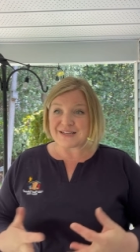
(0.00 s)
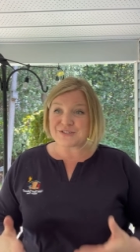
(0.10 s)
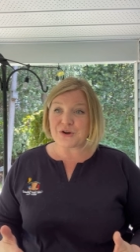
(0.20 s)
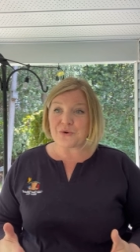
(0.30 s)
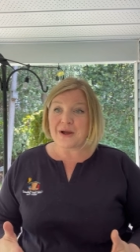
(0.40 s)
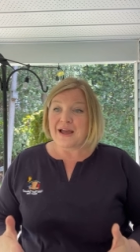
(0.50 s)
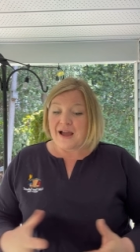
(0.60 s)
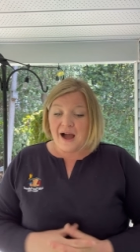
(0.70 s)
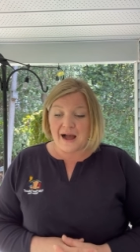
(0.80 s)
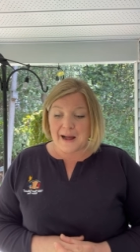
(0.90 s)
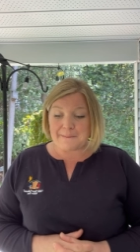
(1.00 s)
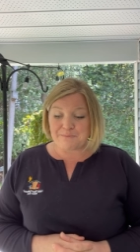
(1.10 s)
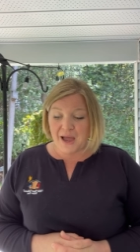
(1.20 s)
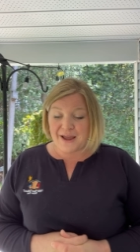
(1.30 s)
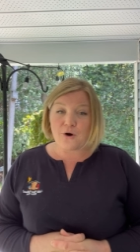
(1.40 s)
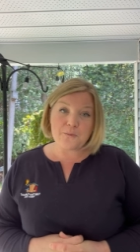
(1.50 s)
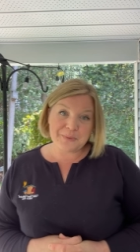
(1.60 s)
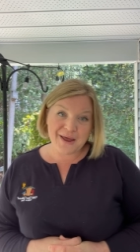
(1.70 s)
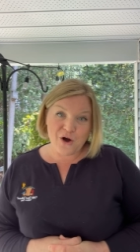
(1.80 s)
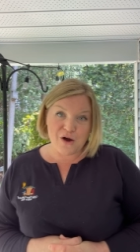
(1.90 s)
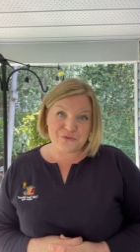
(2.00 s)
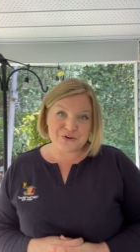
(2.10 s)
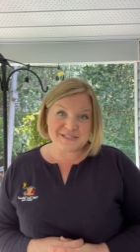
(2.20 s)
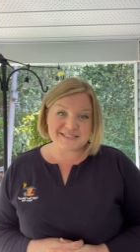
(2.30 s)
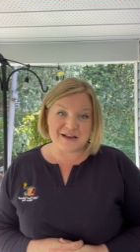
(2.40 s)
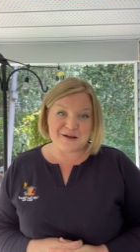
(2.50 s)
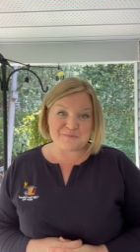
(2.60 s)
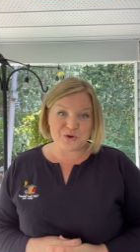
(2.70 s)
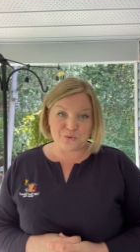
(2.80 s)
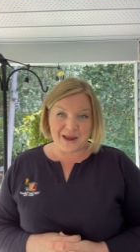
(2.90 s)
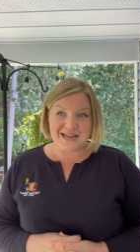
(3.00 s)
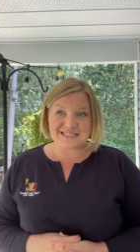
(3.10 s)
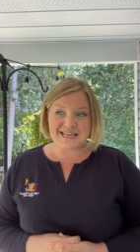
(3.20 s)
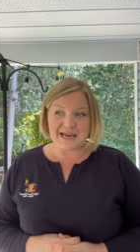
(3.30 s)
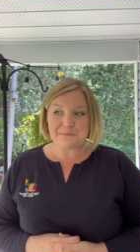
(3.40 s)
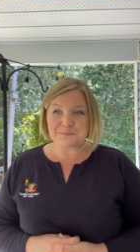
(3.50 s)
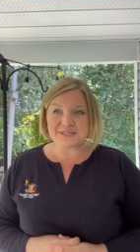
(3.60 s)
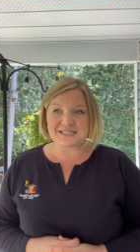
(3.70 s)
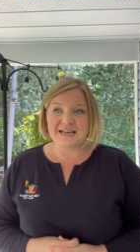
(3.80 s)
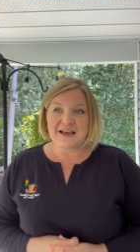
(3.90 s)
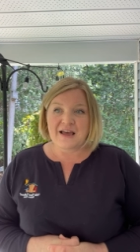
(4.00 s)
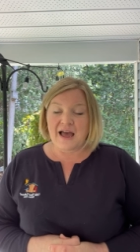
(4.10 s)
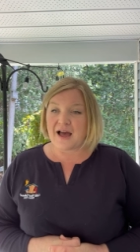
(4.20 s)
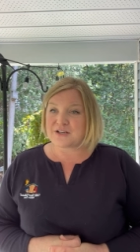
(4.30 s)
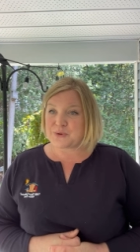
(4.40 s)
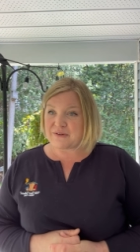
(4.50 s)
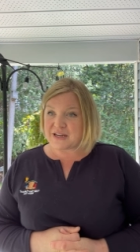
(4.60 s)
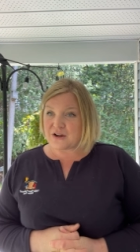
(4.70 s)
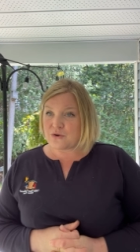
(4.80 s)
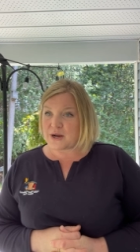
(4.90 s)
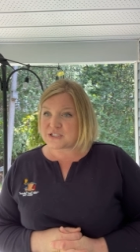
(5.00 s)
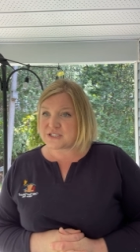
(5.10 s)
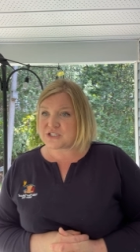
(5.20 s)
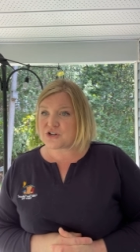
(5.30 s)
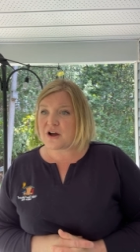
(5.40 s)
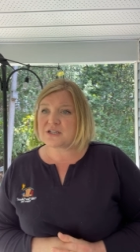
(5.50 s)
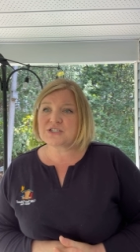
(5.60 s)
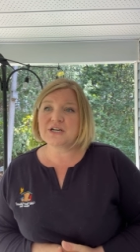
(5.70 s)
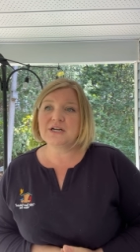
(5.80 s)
So I hope that offers some great tips Do we have any questions, Josh?